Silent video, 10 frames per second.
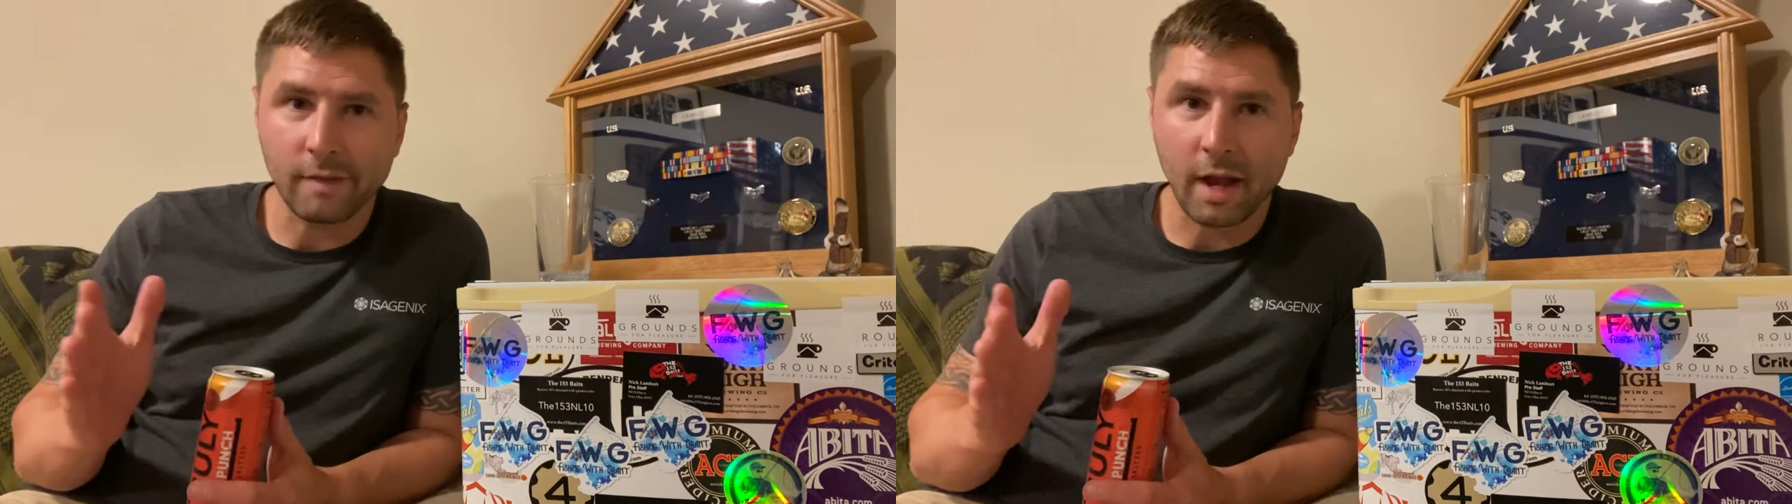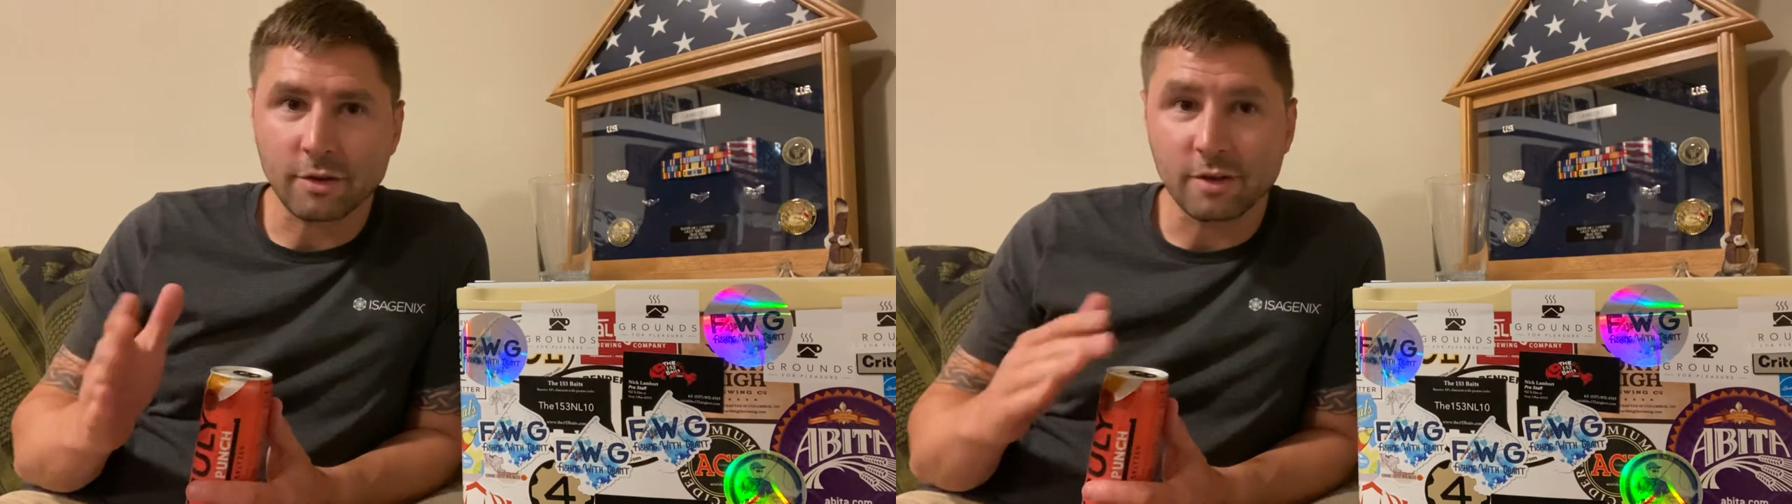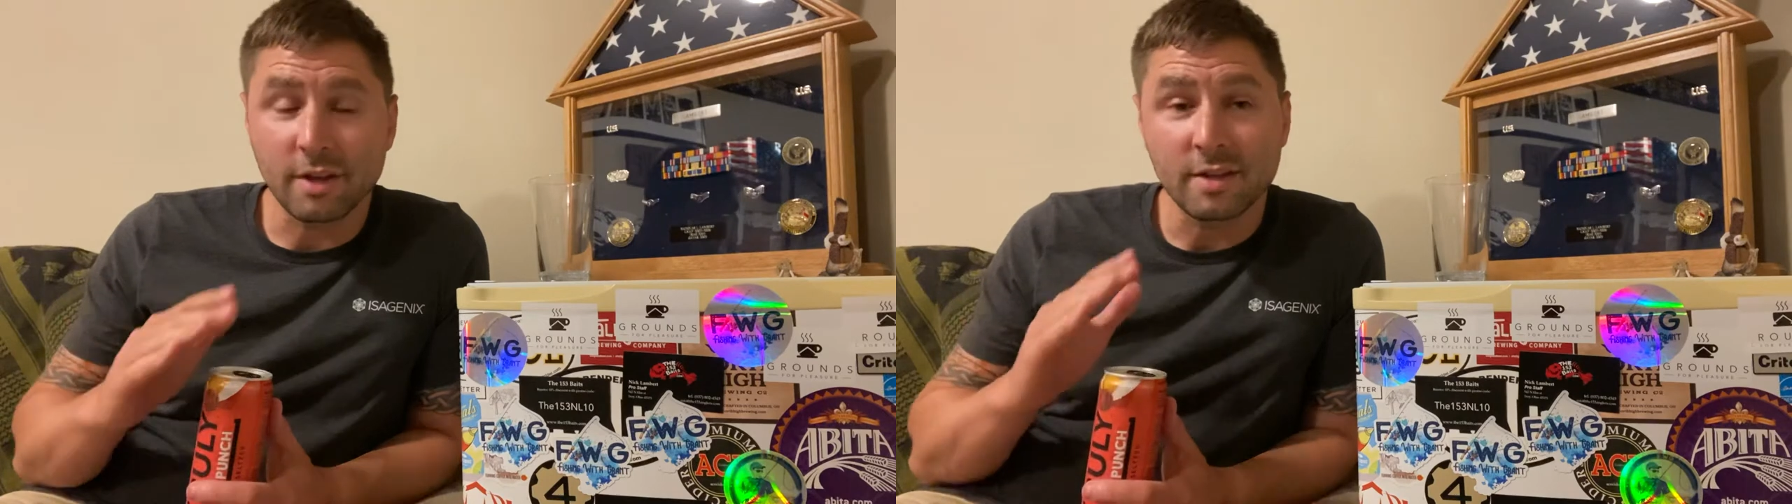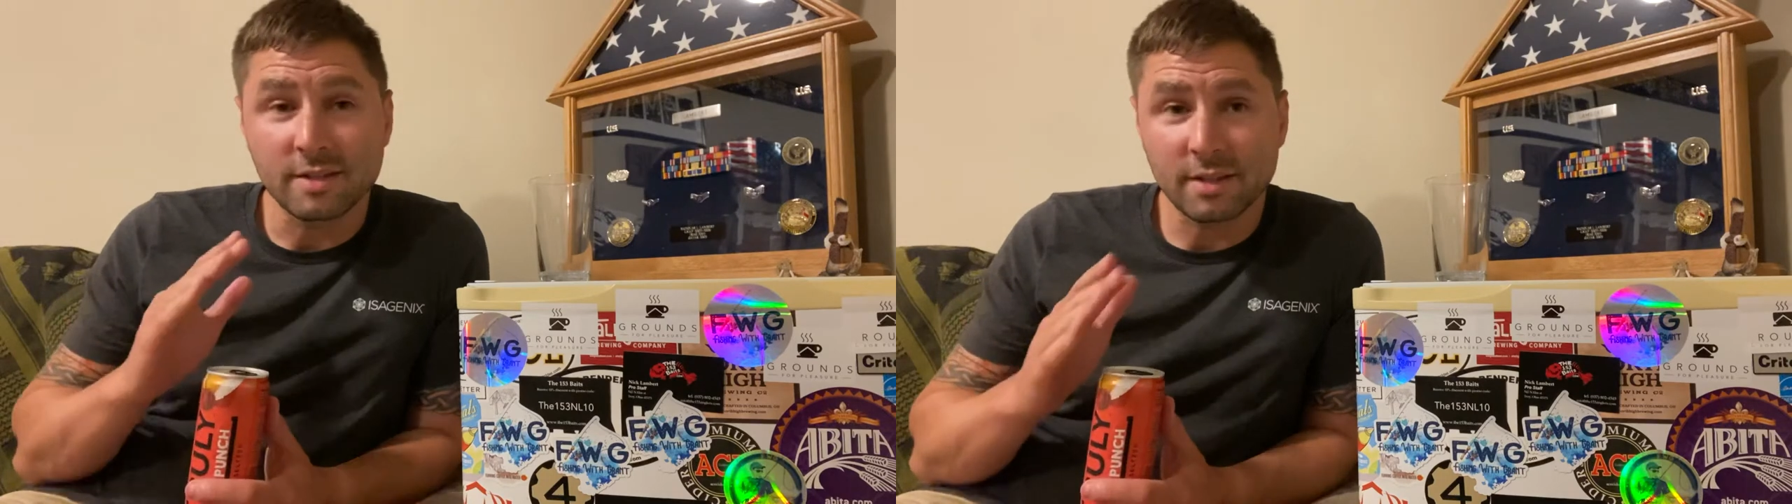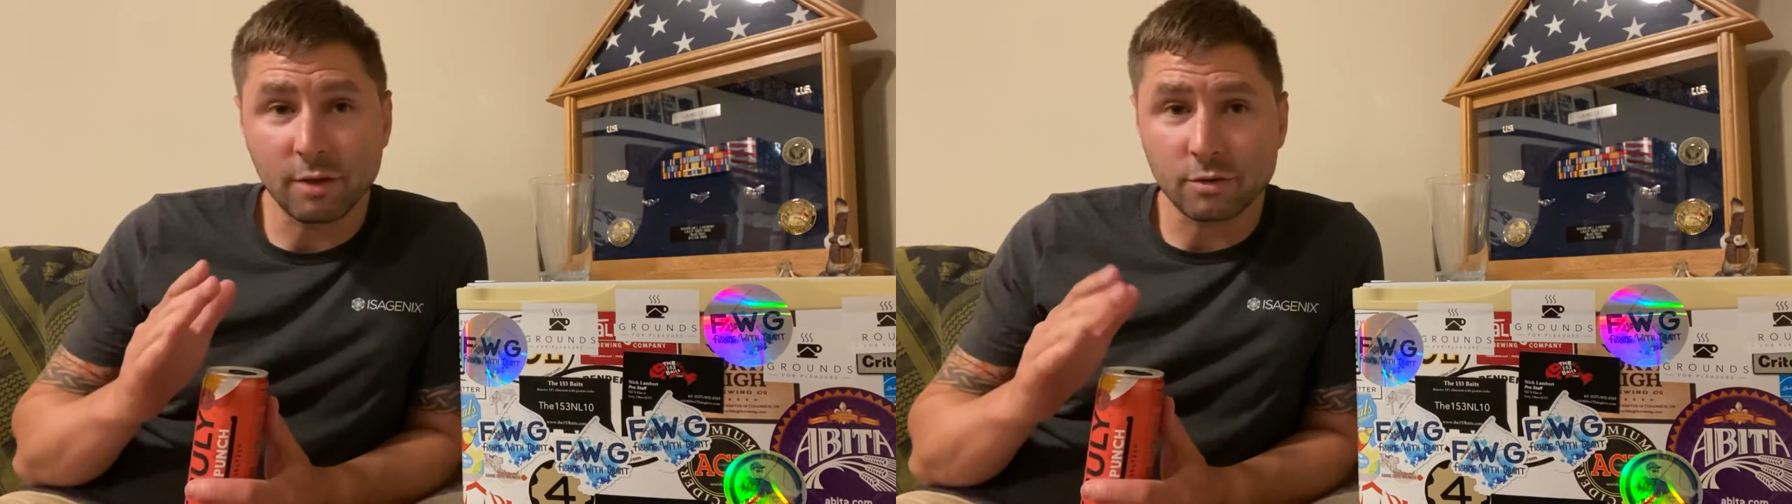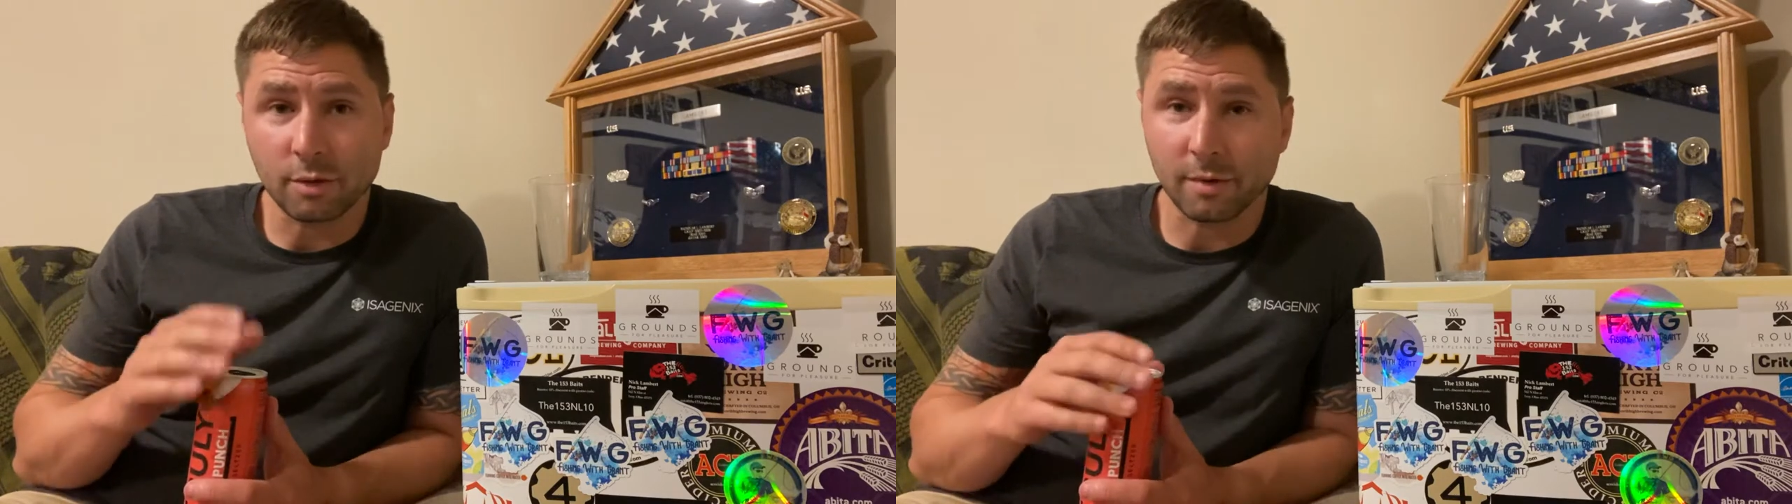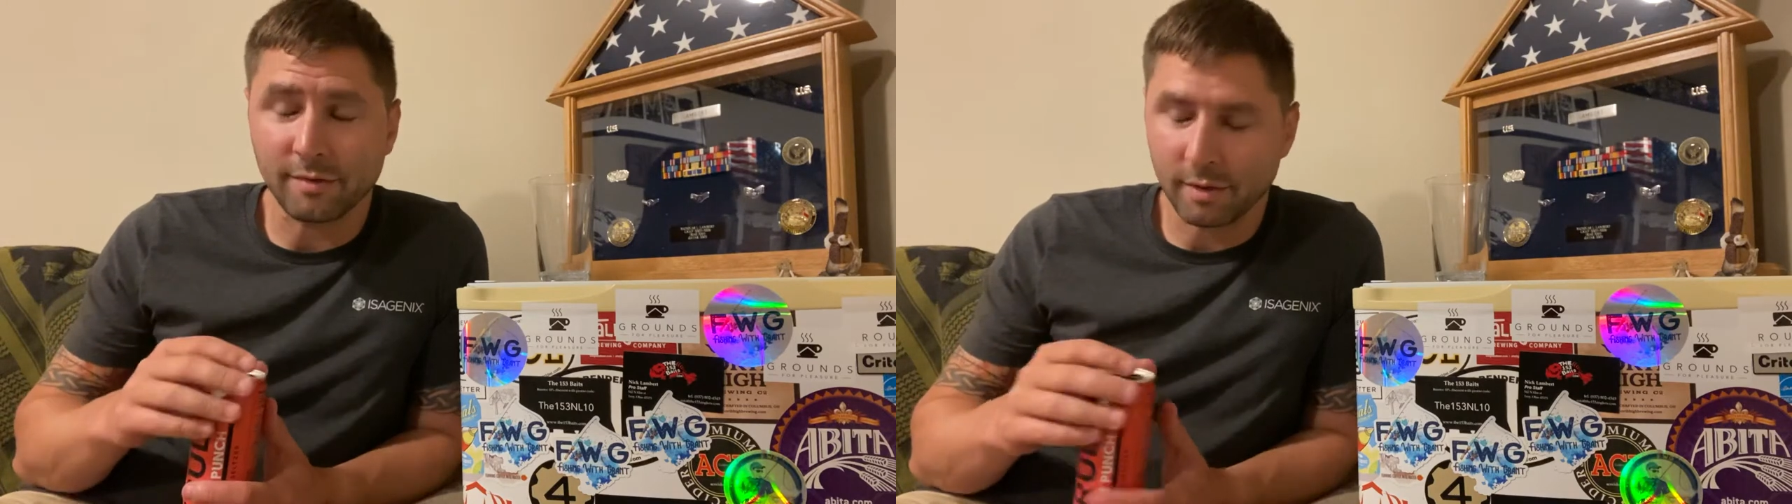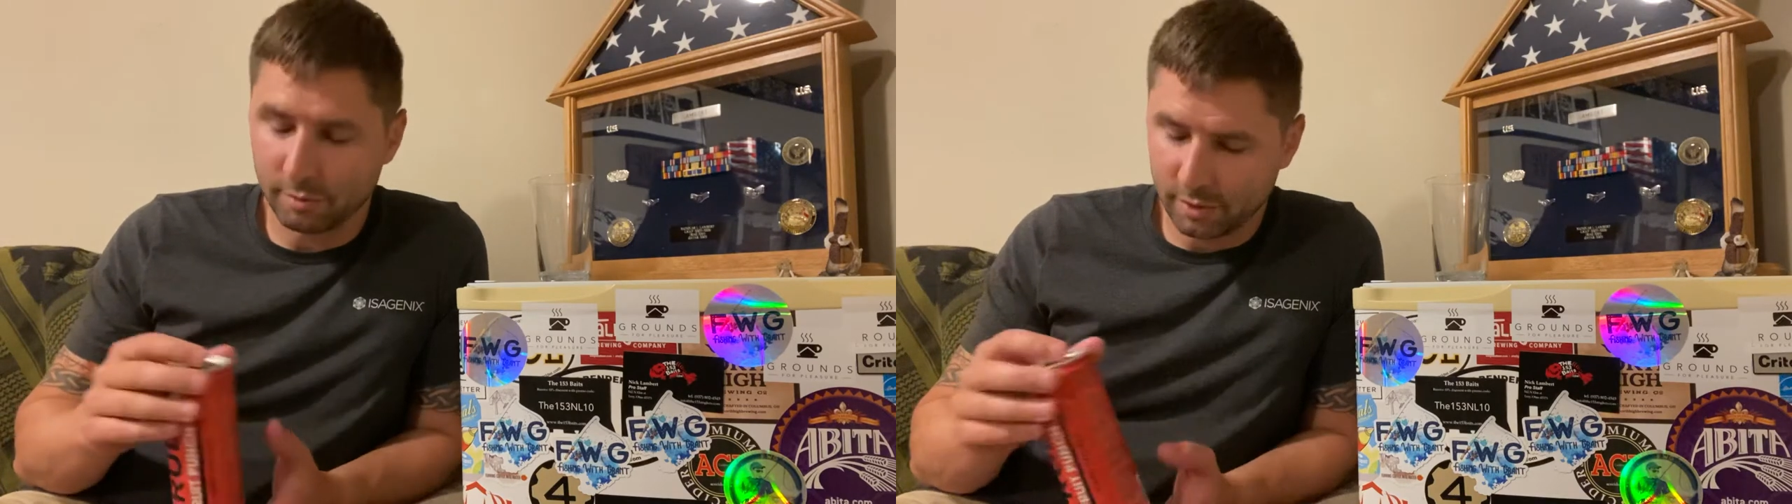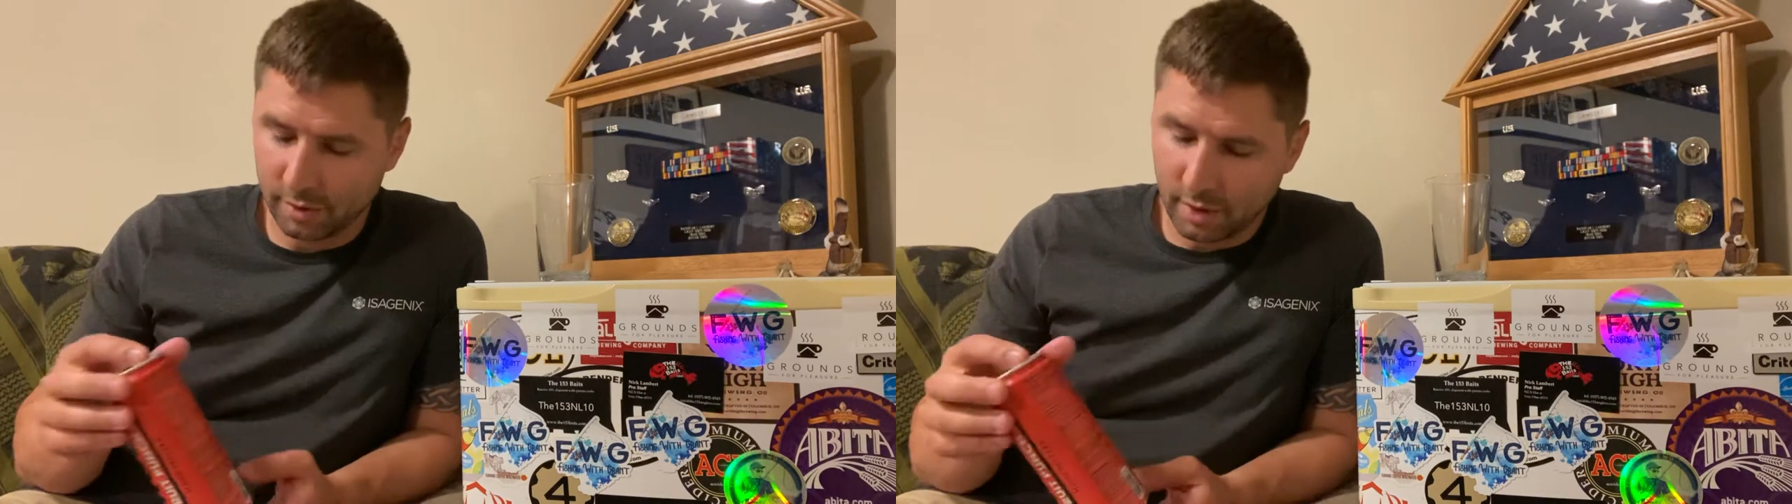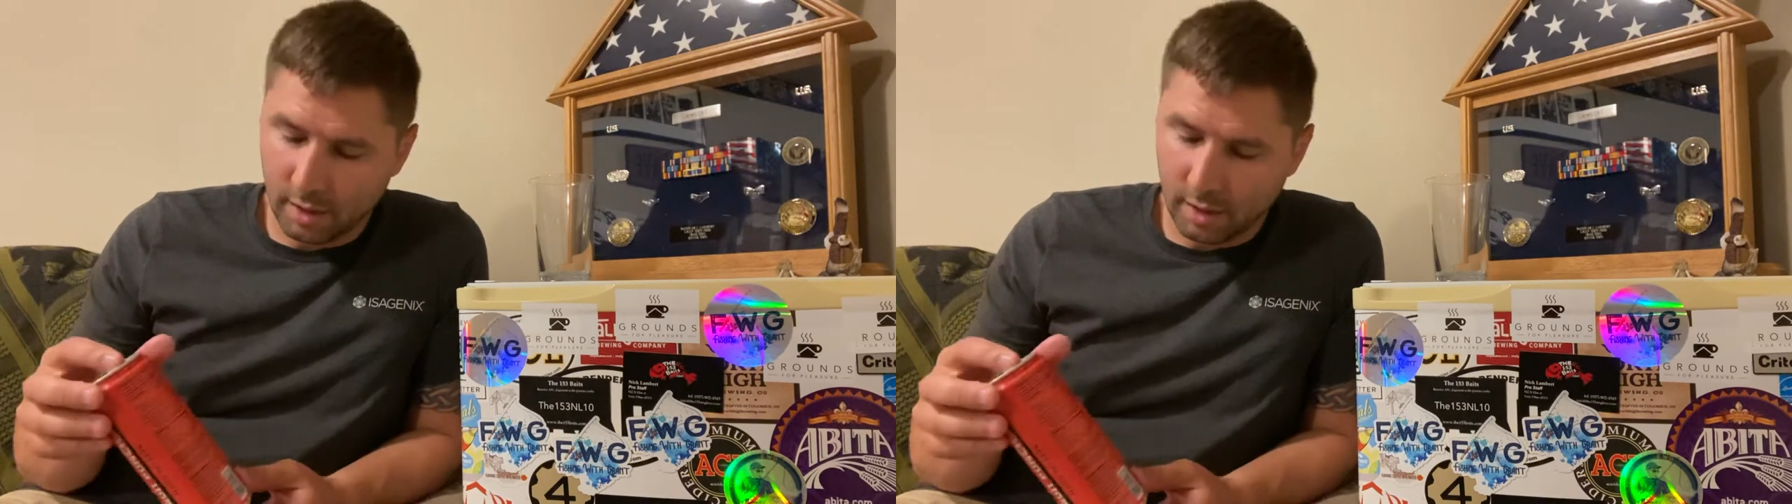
actually seltzer reviews.